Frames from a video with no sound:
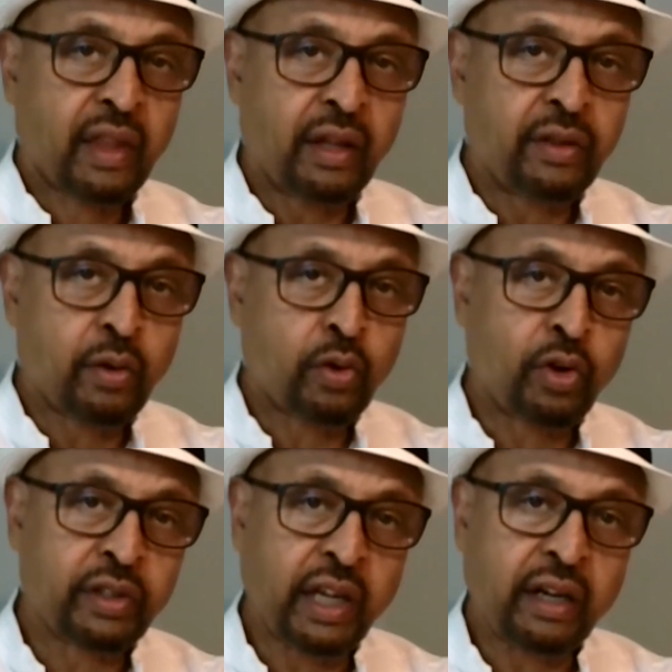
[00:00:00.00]
and the
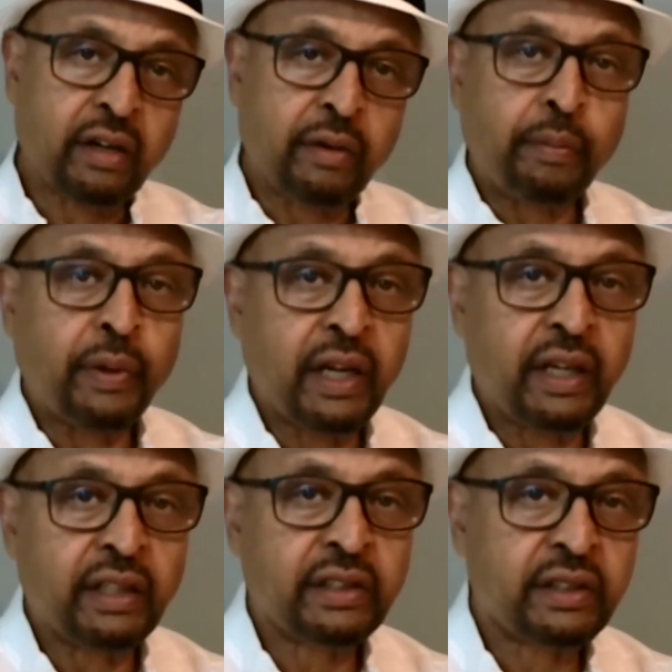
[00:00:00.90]
role that it could
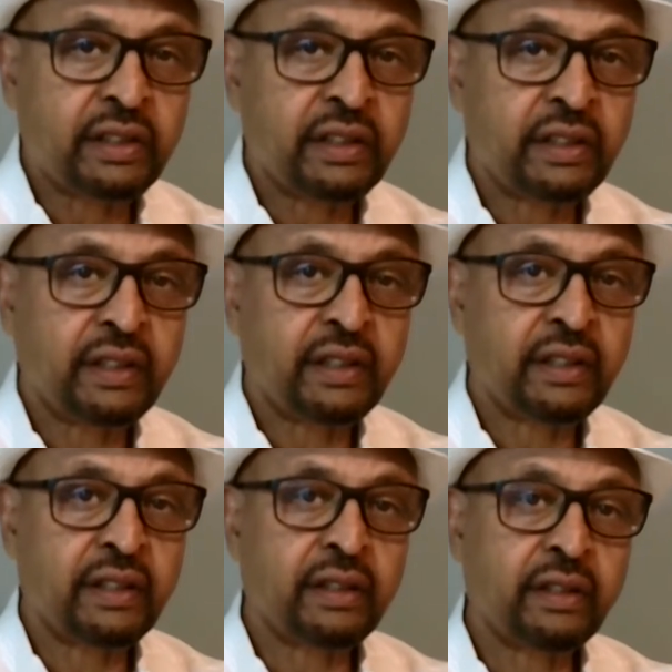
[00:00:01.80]
play,
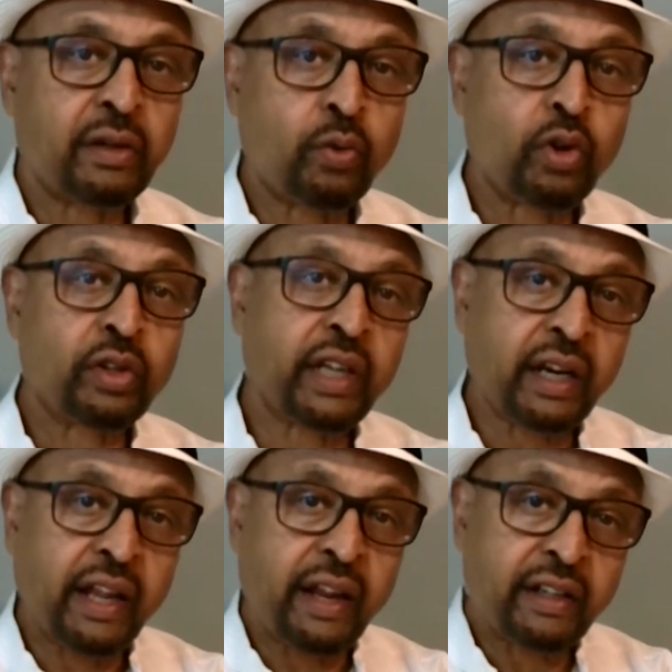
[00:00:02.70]
the role
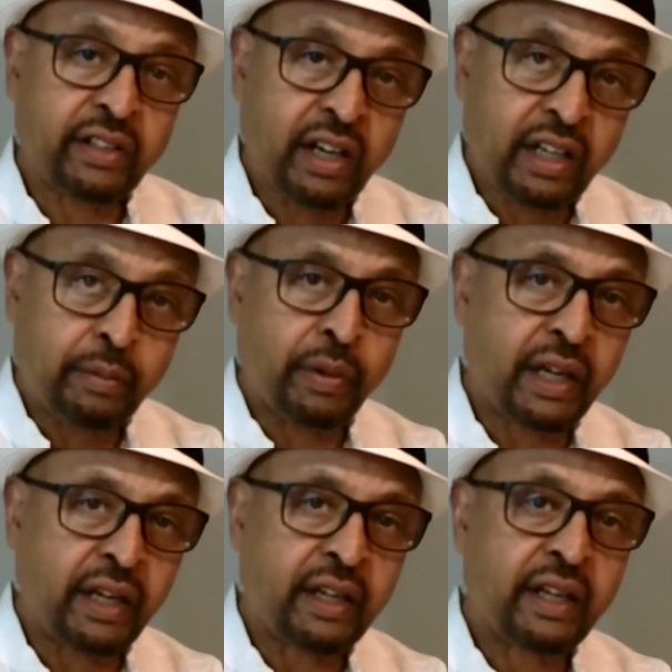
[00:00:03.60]
that Eritrea could
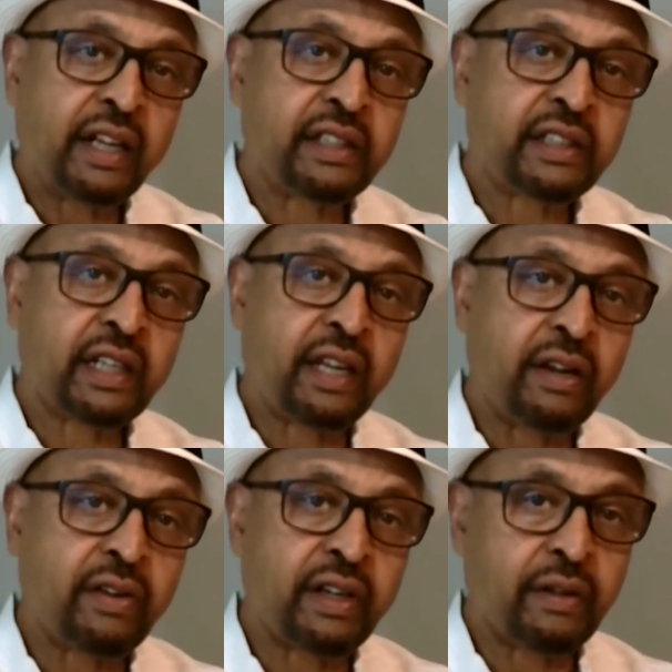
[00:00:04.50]
play in
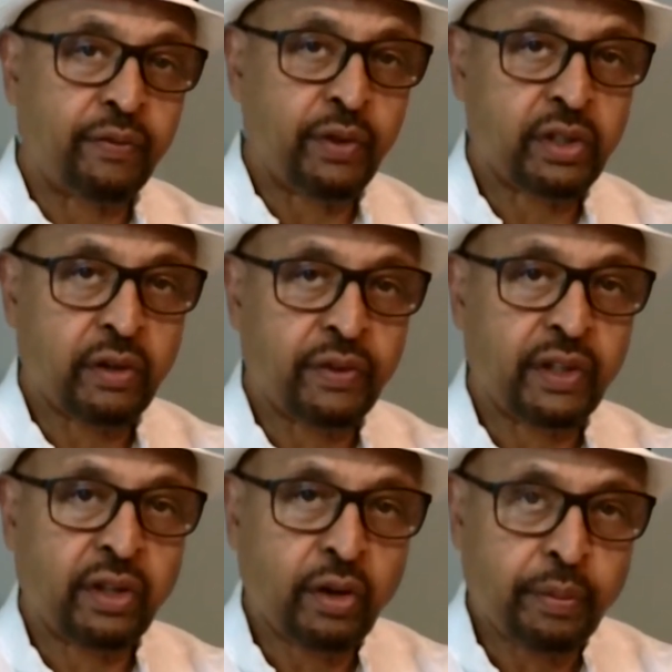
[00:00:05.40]
securing the future of
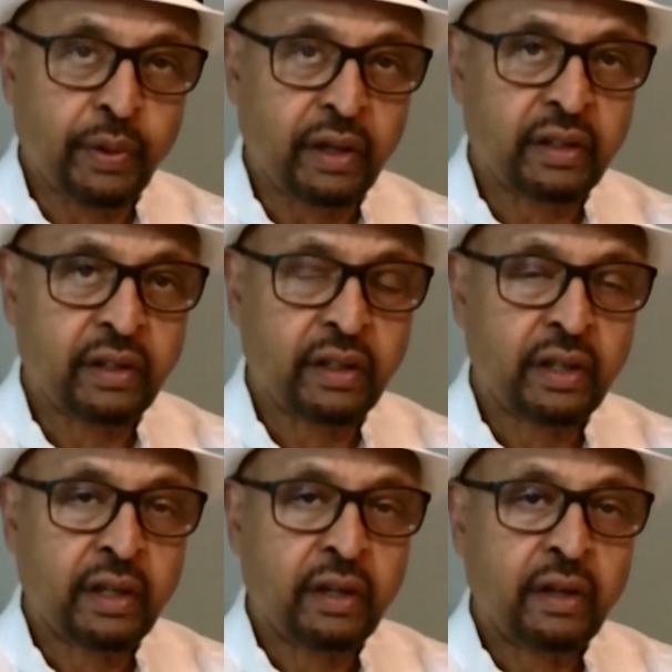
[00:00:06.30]
Ethiopia.
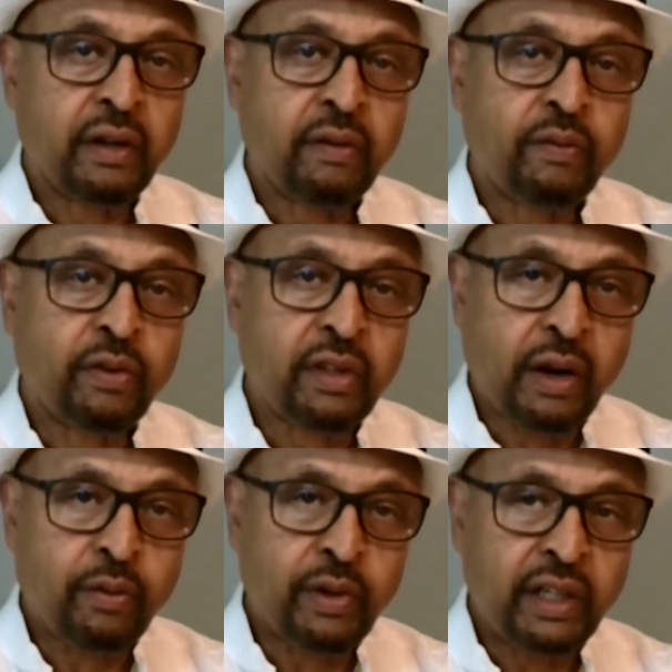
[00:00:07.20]
For
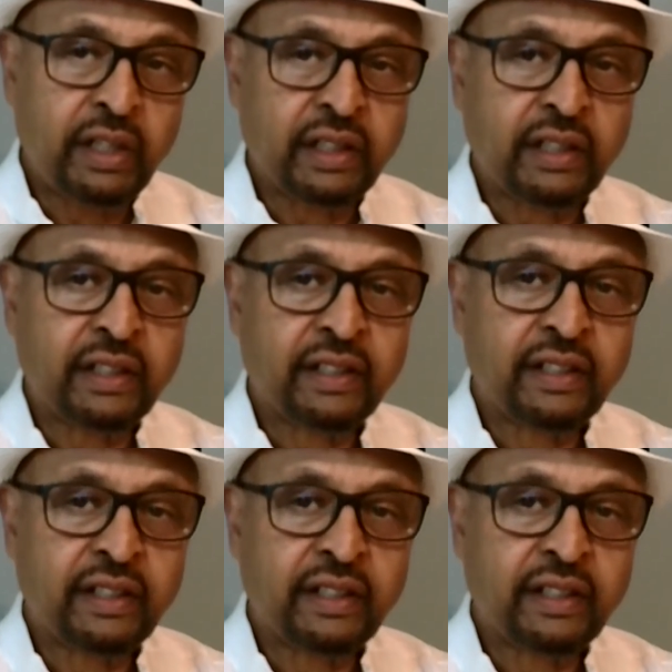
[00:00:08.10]
that reason,